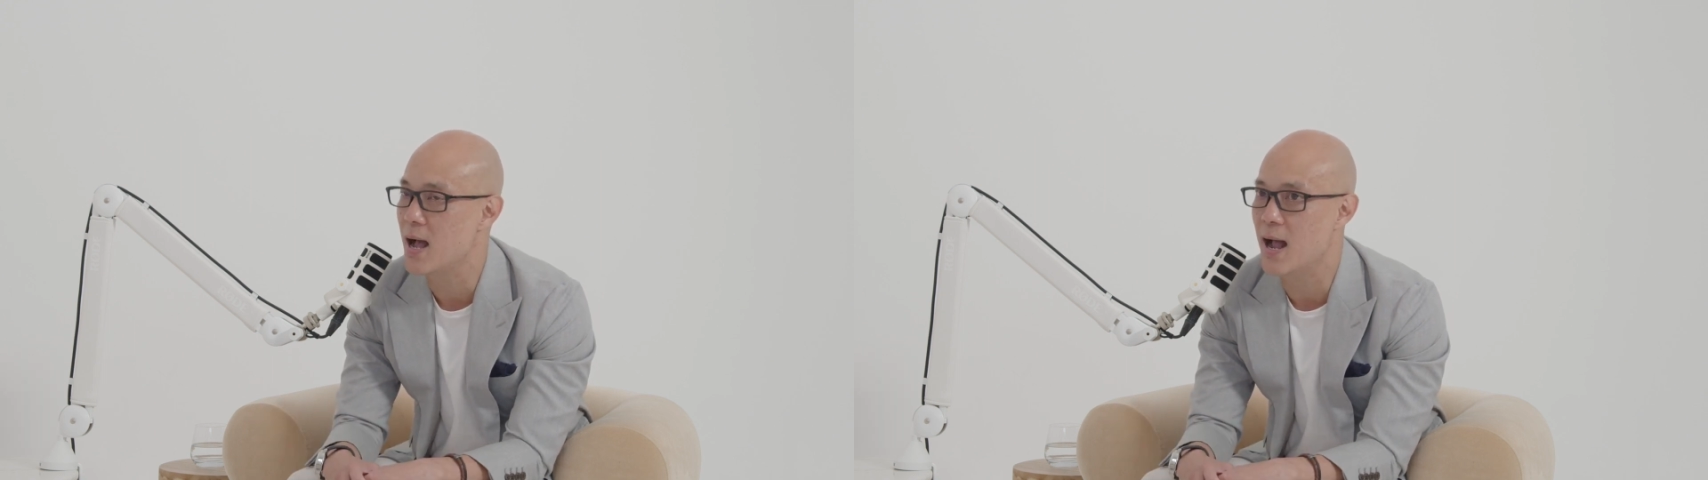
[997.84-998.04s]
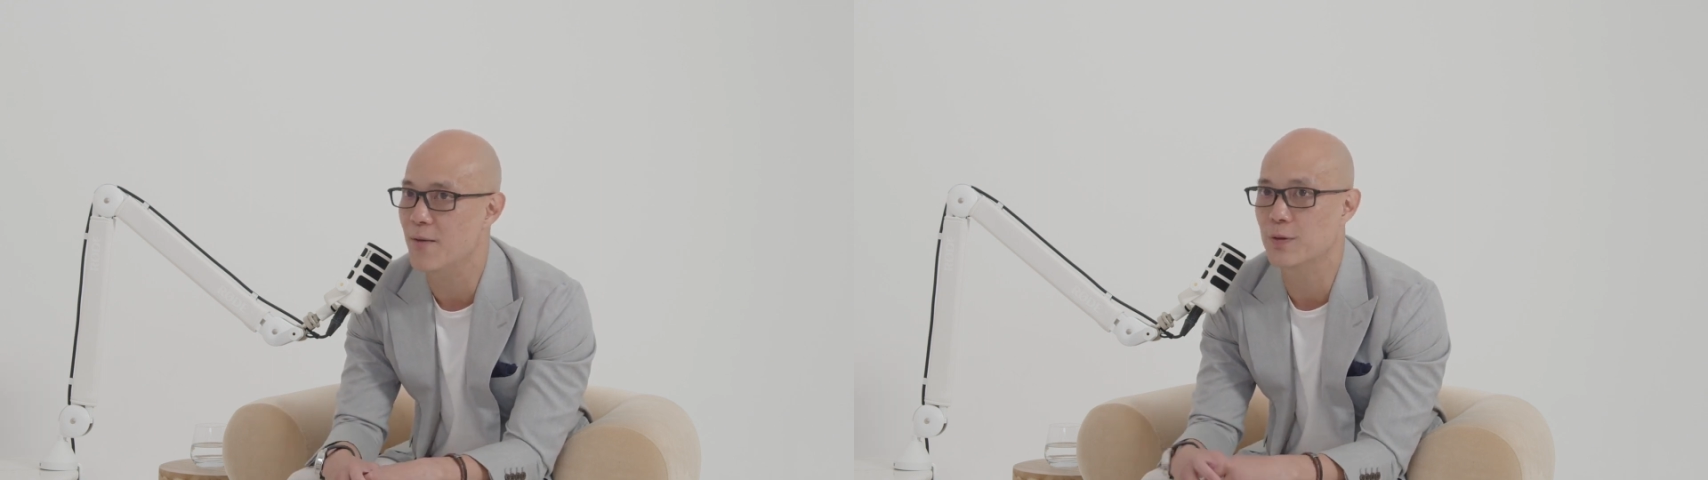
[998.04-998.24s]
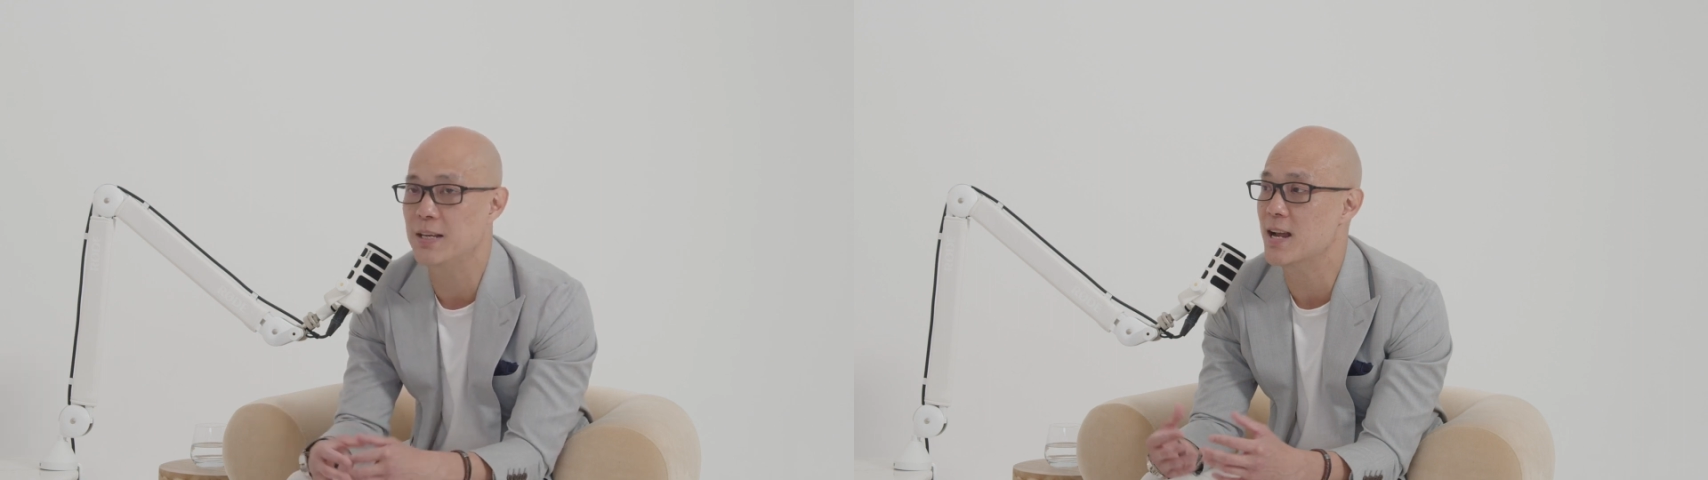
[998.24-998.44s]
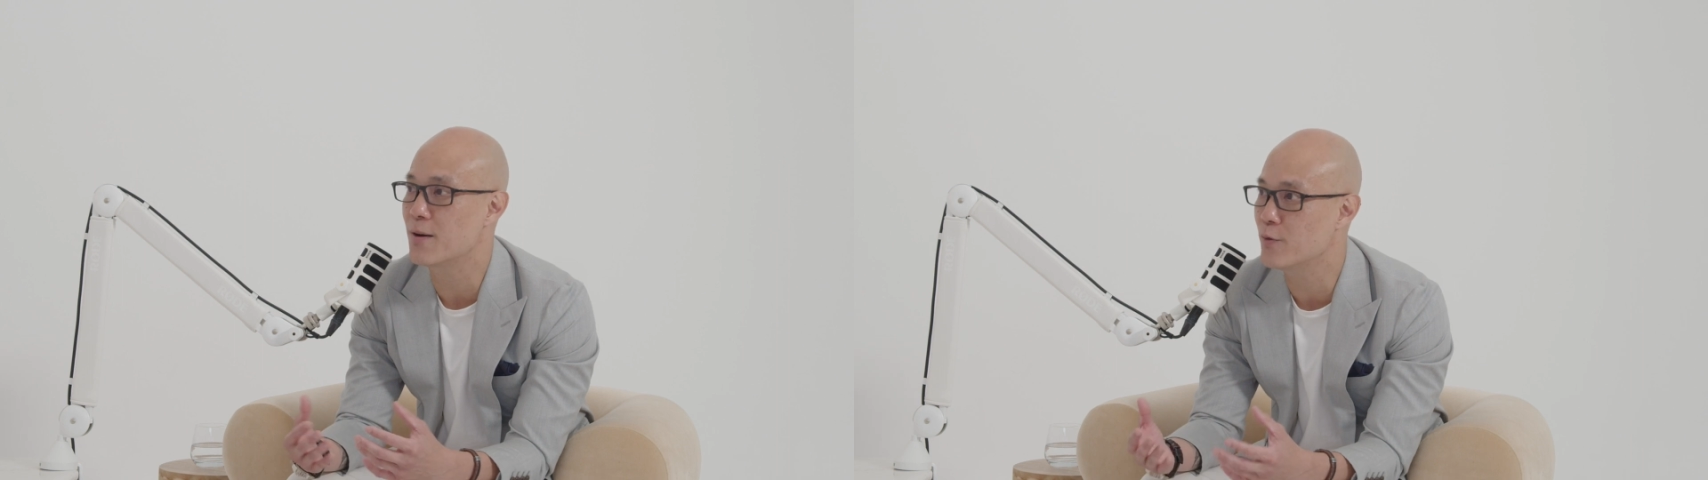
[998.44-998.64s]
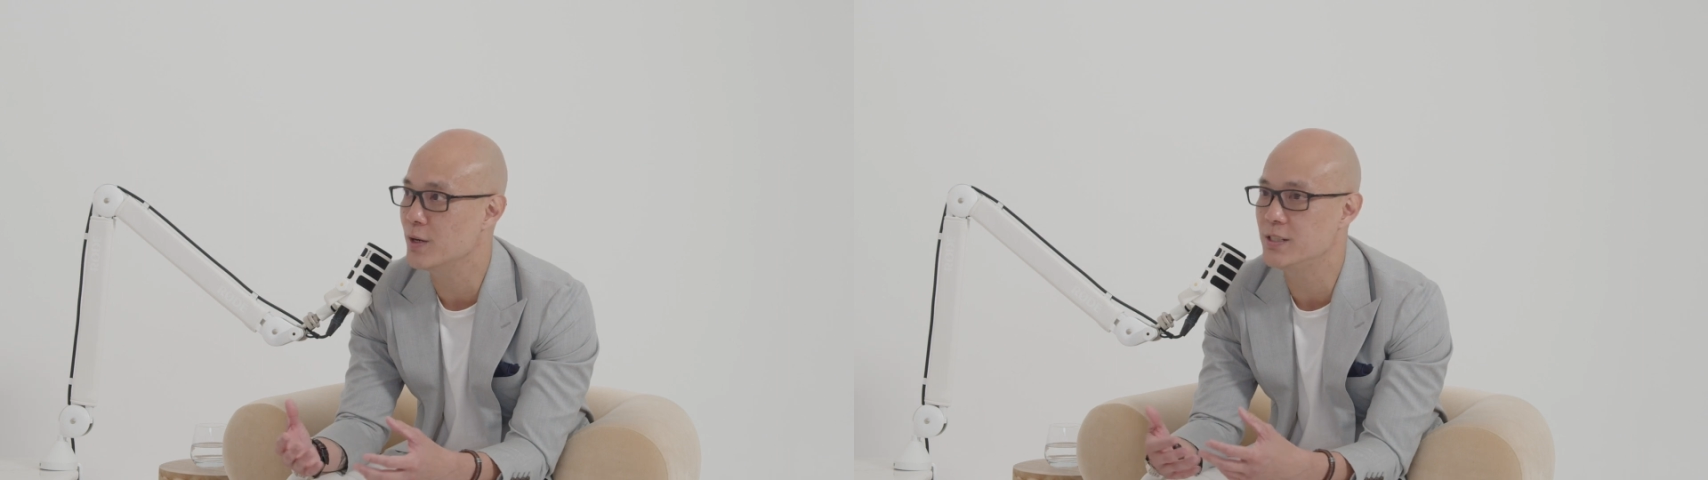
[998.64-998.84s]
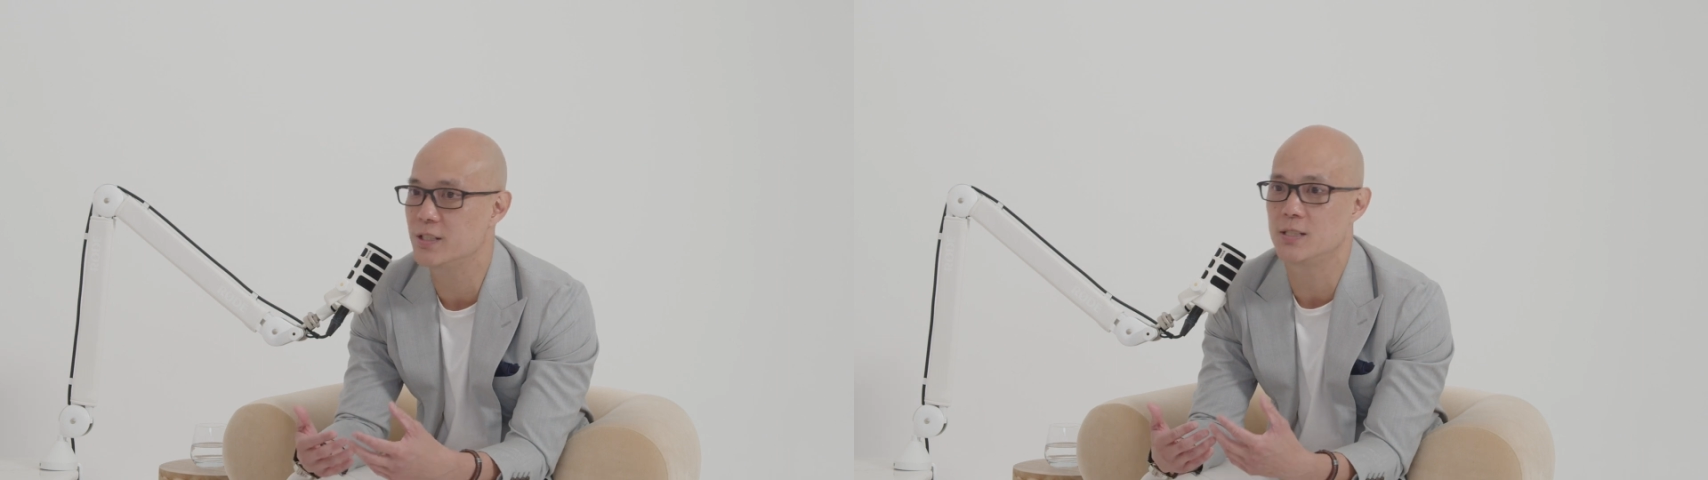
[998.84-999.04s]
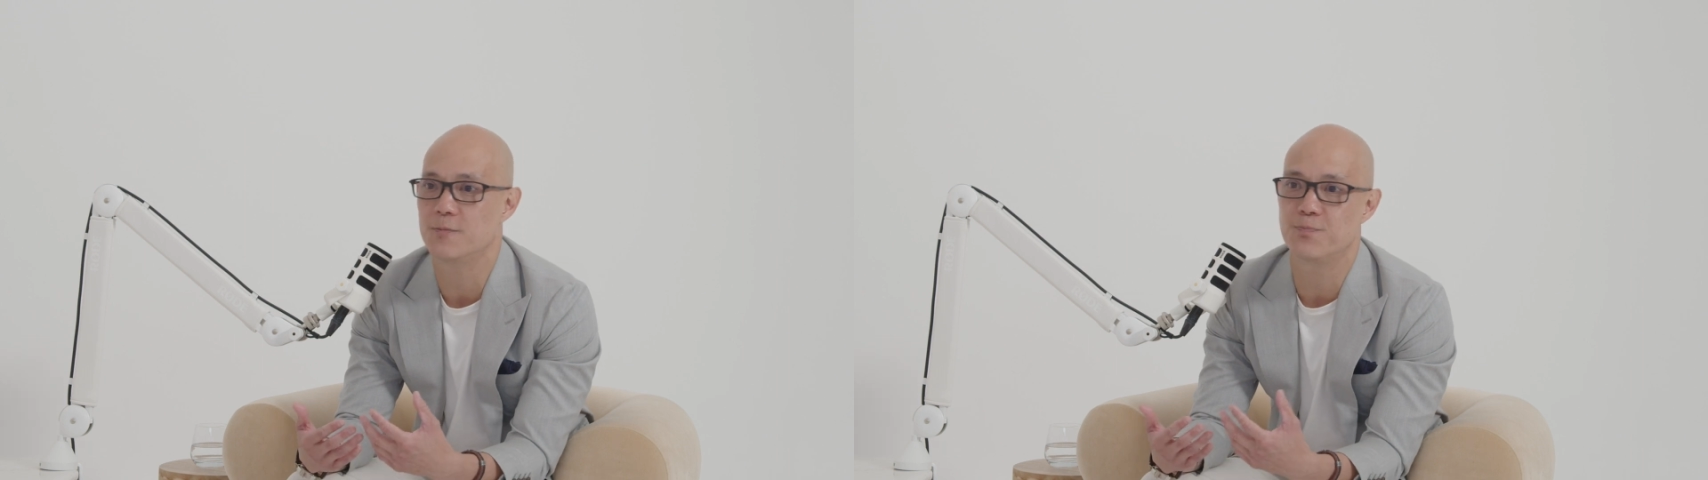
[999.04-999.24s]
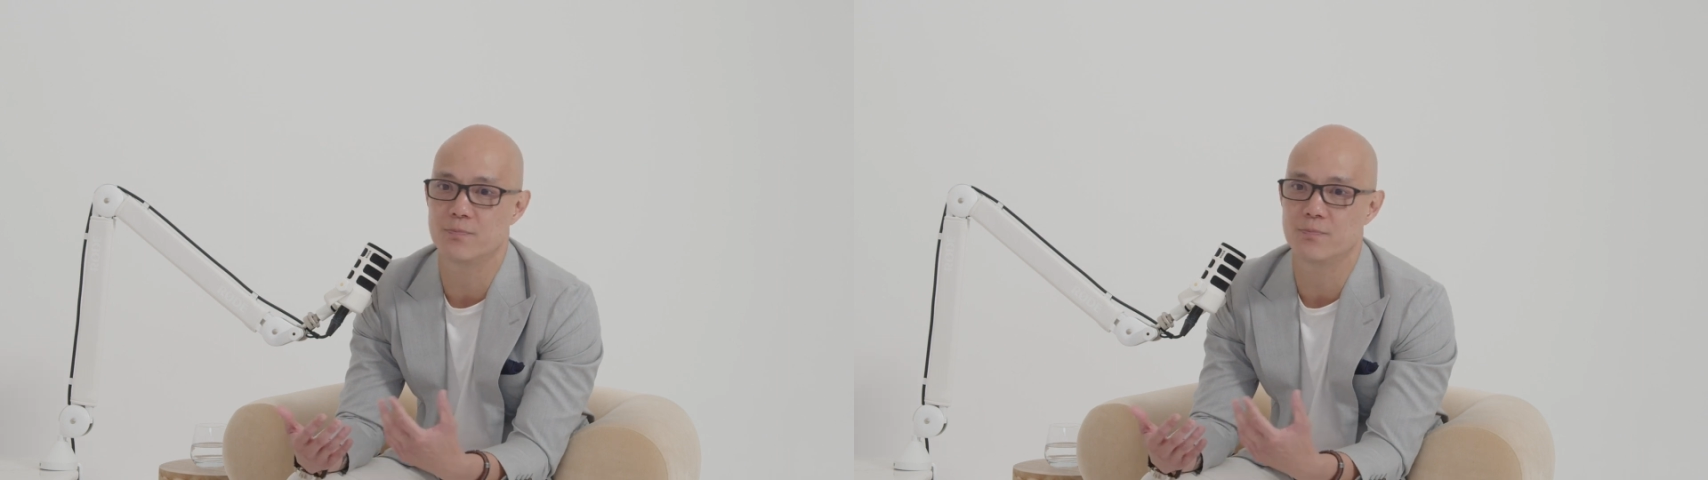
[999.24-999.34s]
And for the average